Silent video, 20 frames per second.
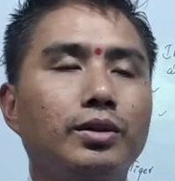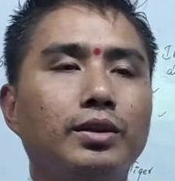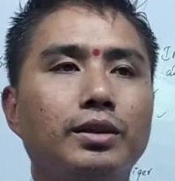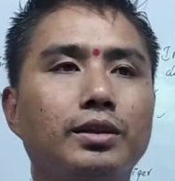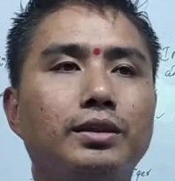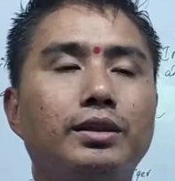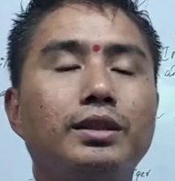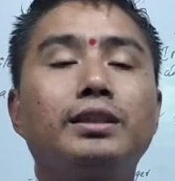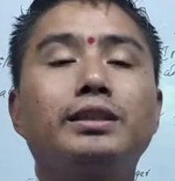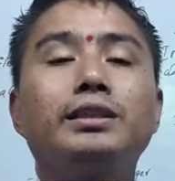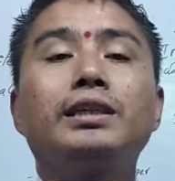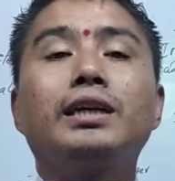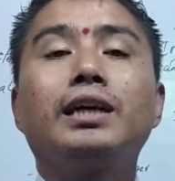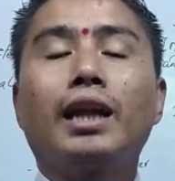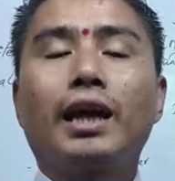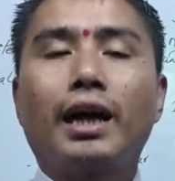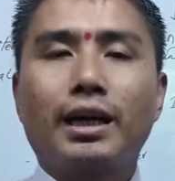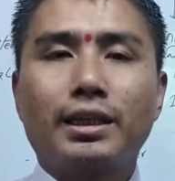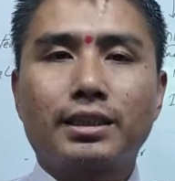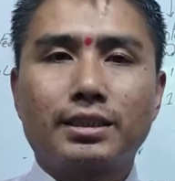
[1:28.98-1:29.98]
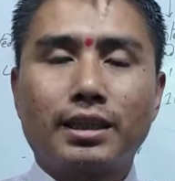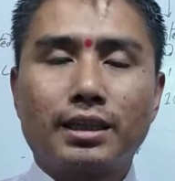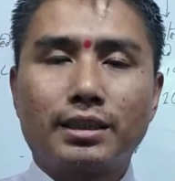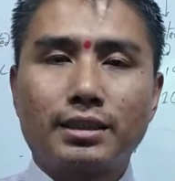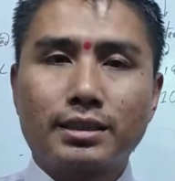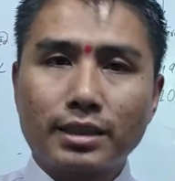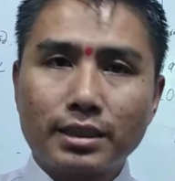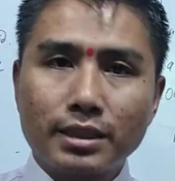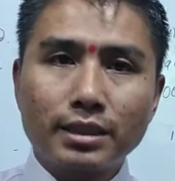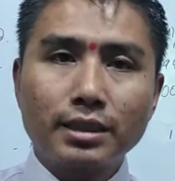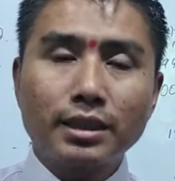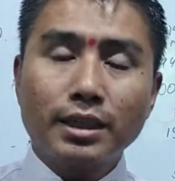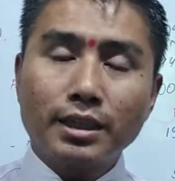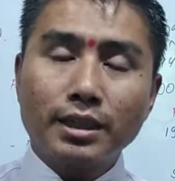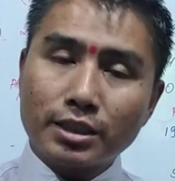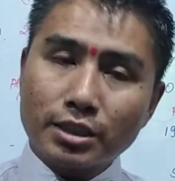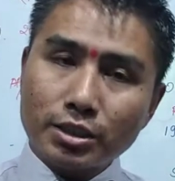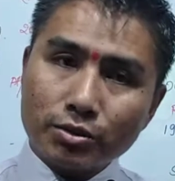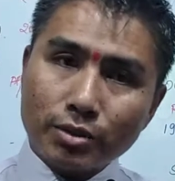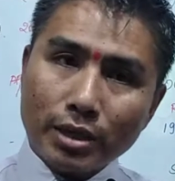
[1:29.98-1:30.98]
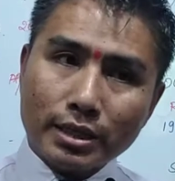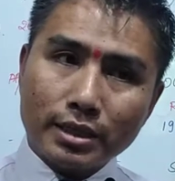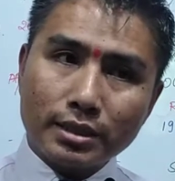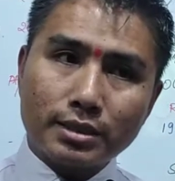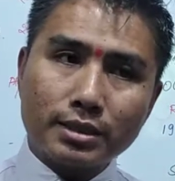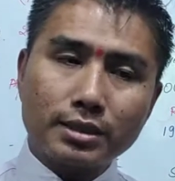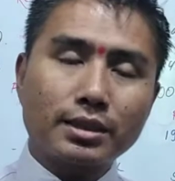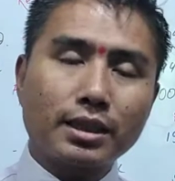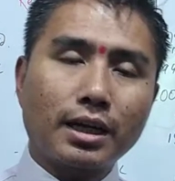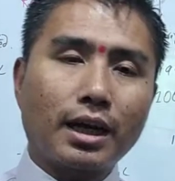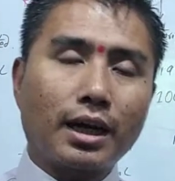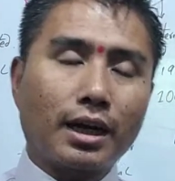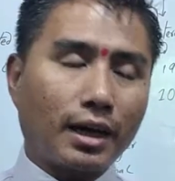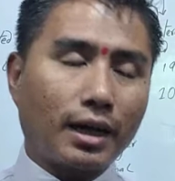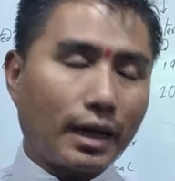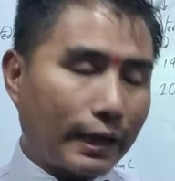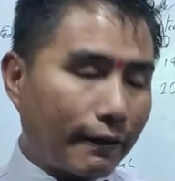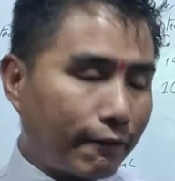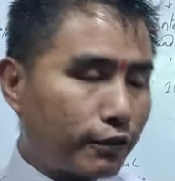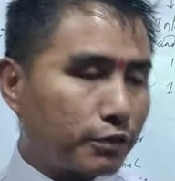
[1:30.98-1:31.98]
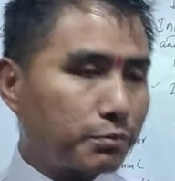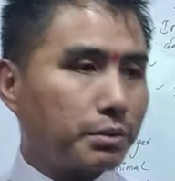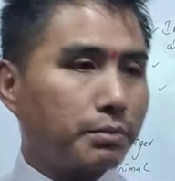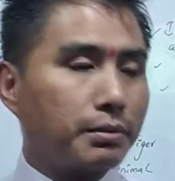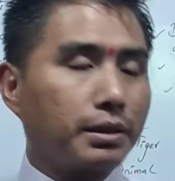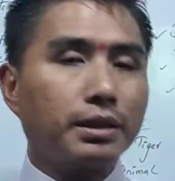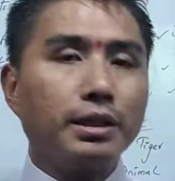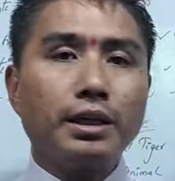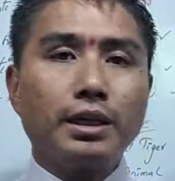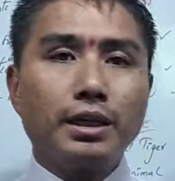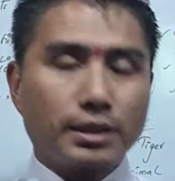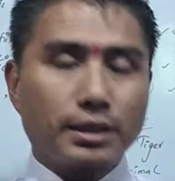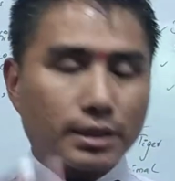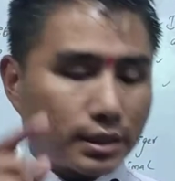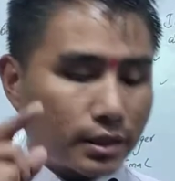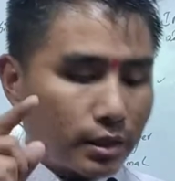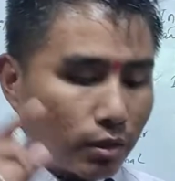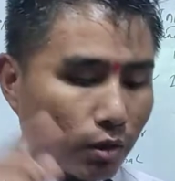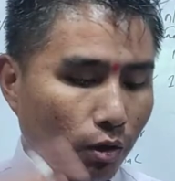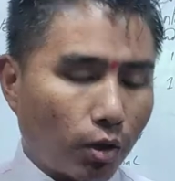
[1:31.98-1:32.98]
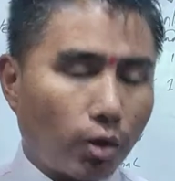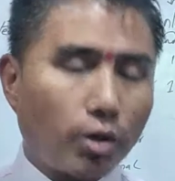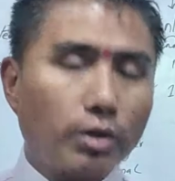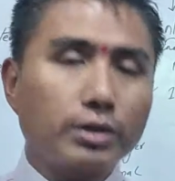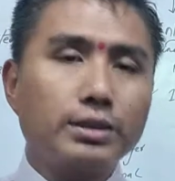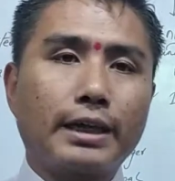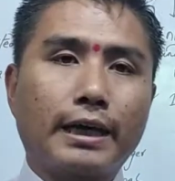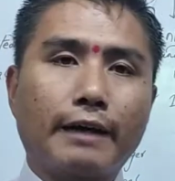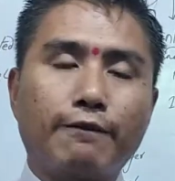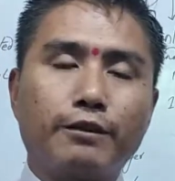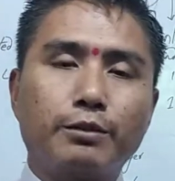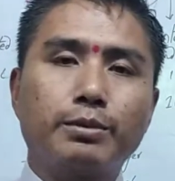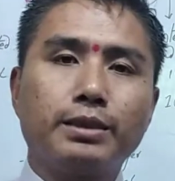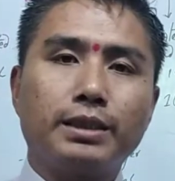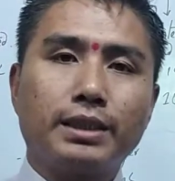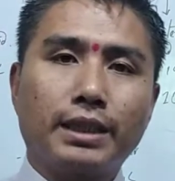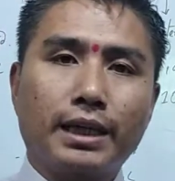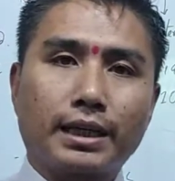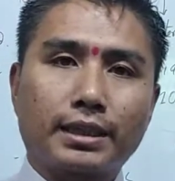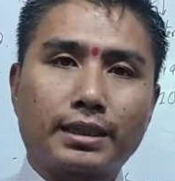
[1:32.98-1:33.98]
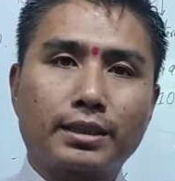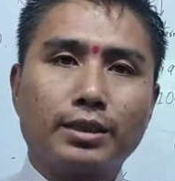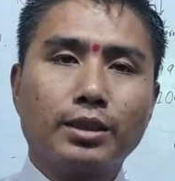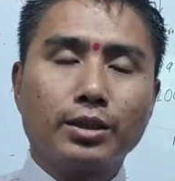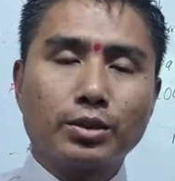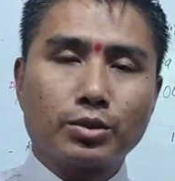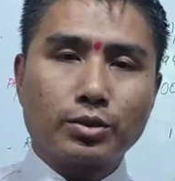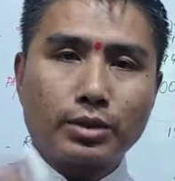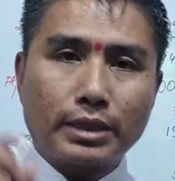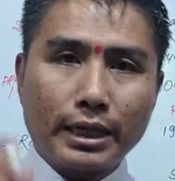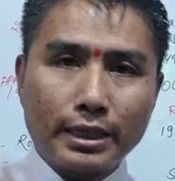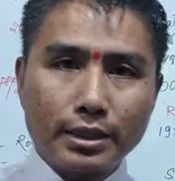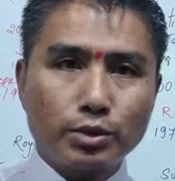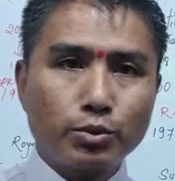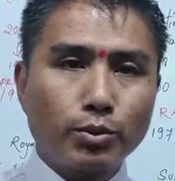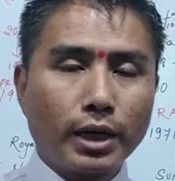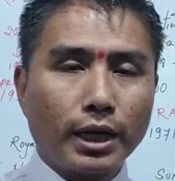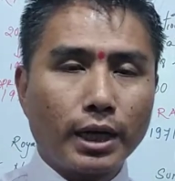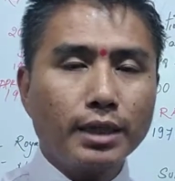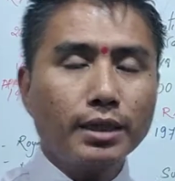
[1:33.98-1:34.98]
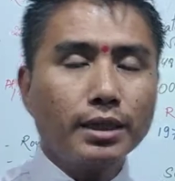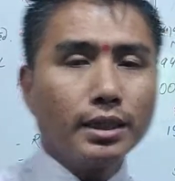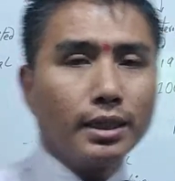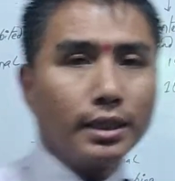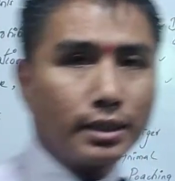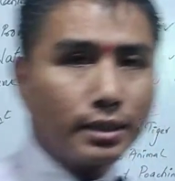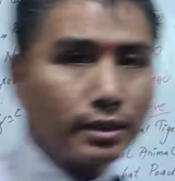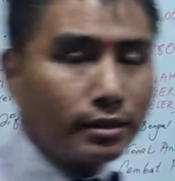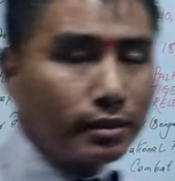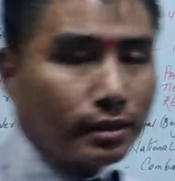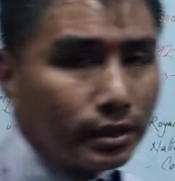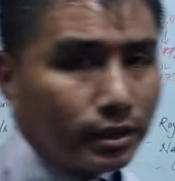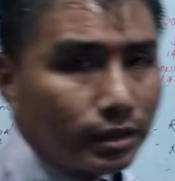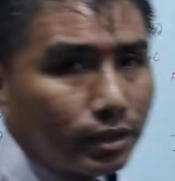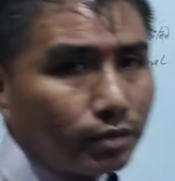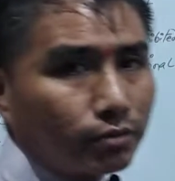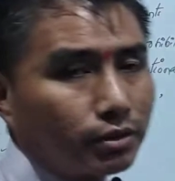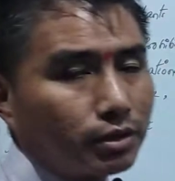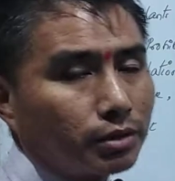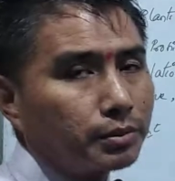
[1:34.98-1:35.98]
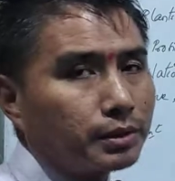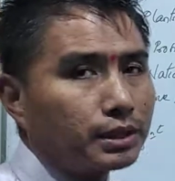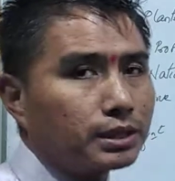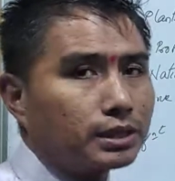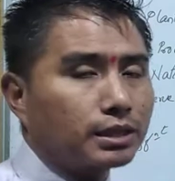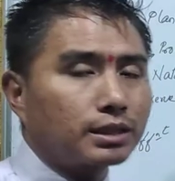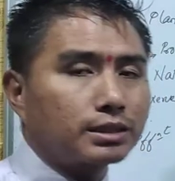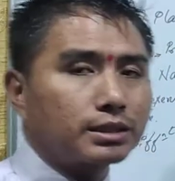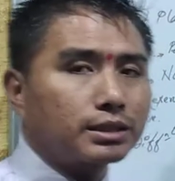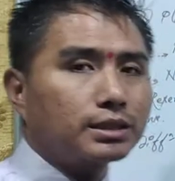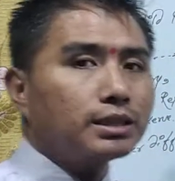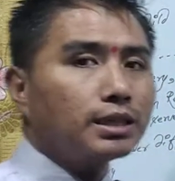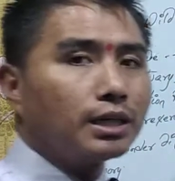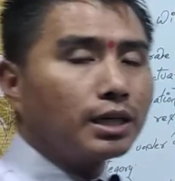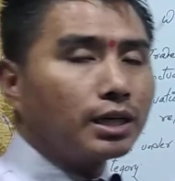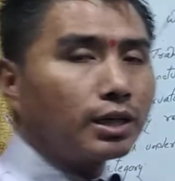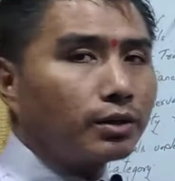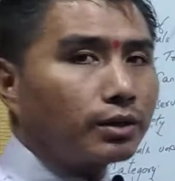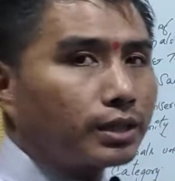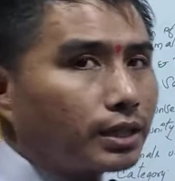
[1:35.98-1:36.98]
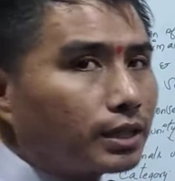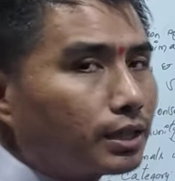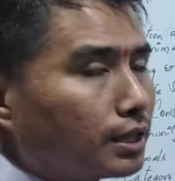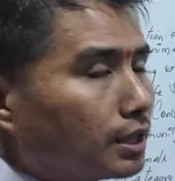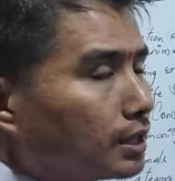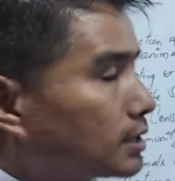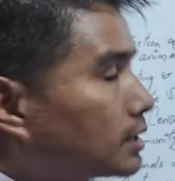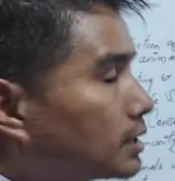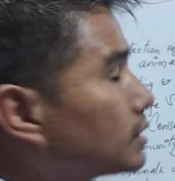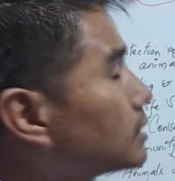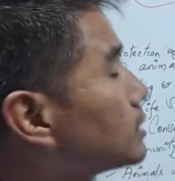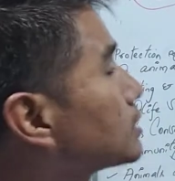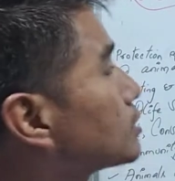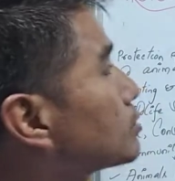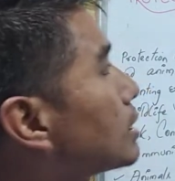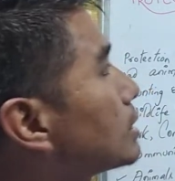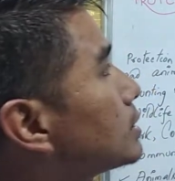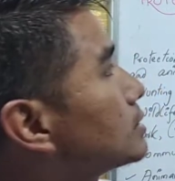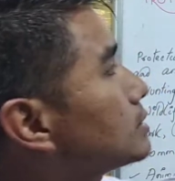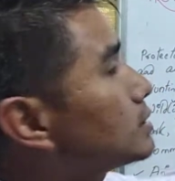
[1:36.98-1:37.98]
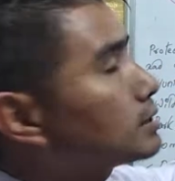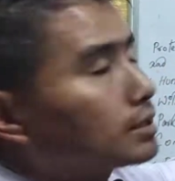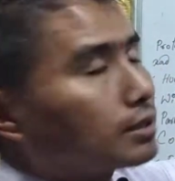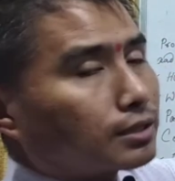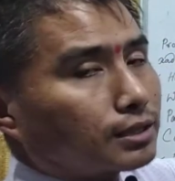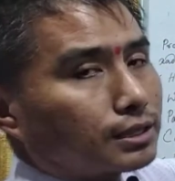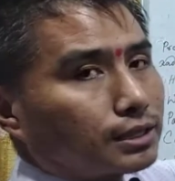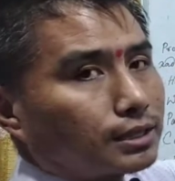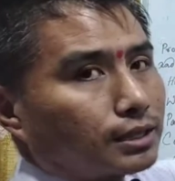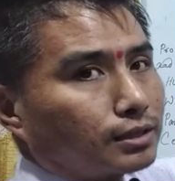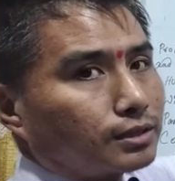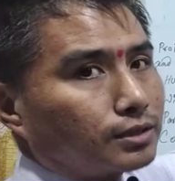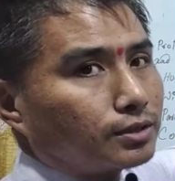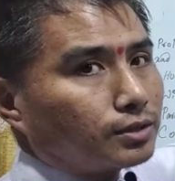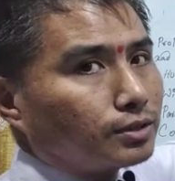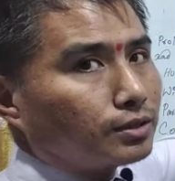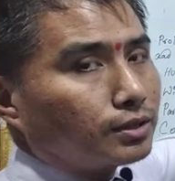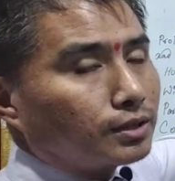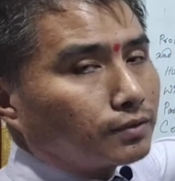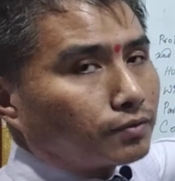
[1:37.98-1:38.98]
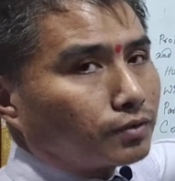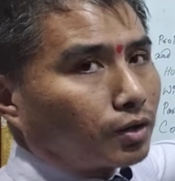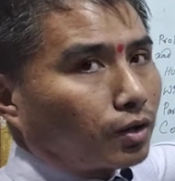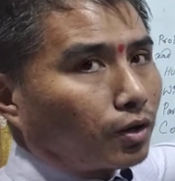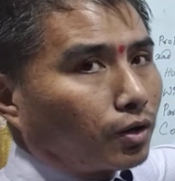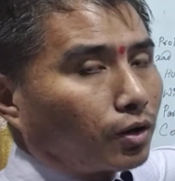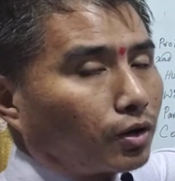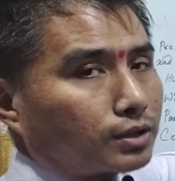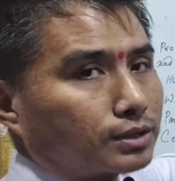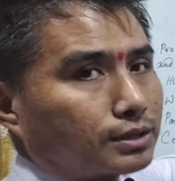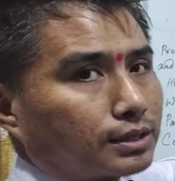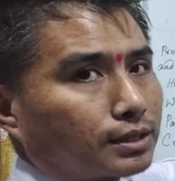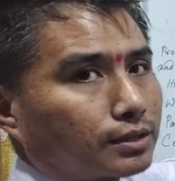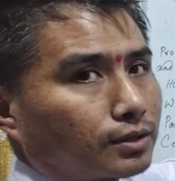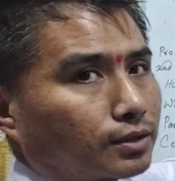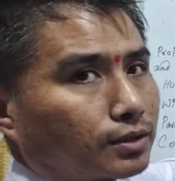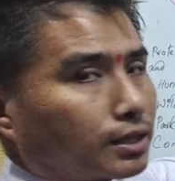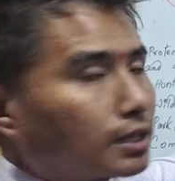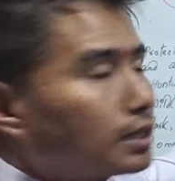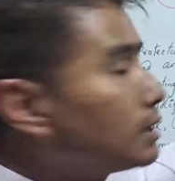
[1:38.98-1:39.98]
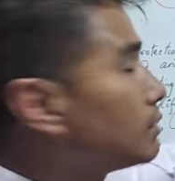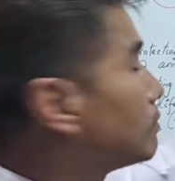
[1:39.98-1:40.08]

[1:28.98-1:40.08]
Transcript: they realize that certain strategies have to be made, certain laws have to be enacted. So that is why here we will be discussing, okay, certain strategies or the laws. Okay,